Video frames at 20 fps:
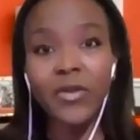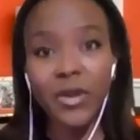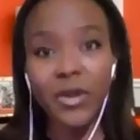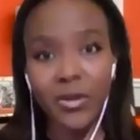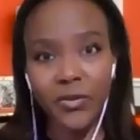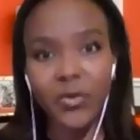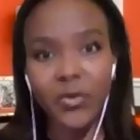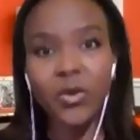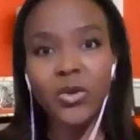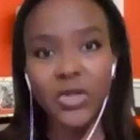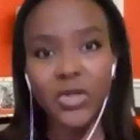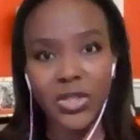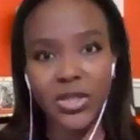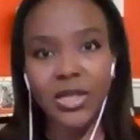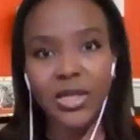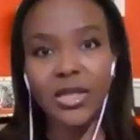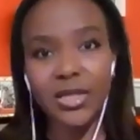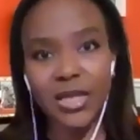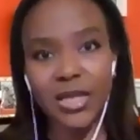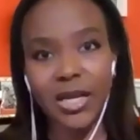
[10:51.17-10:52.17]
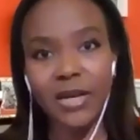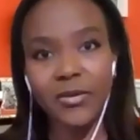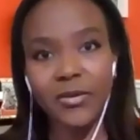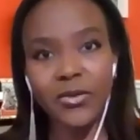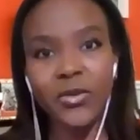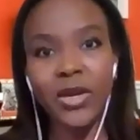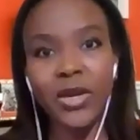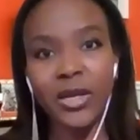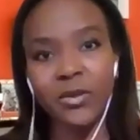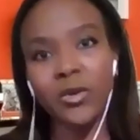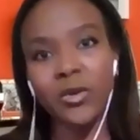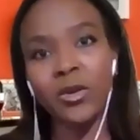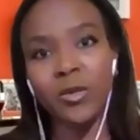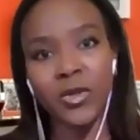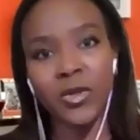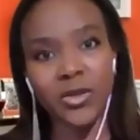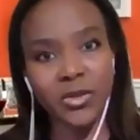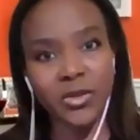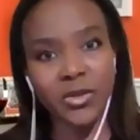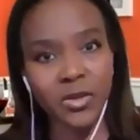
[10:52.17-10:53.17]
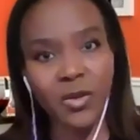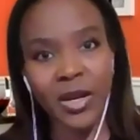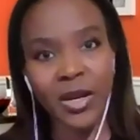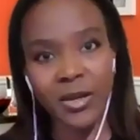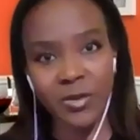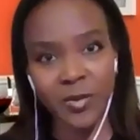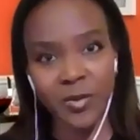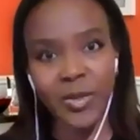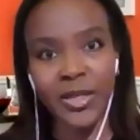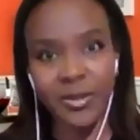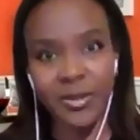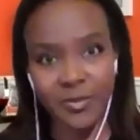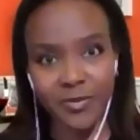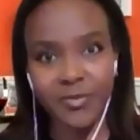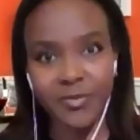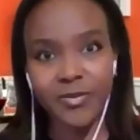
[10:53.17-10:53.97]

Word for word: very fortunate to have great role models around me.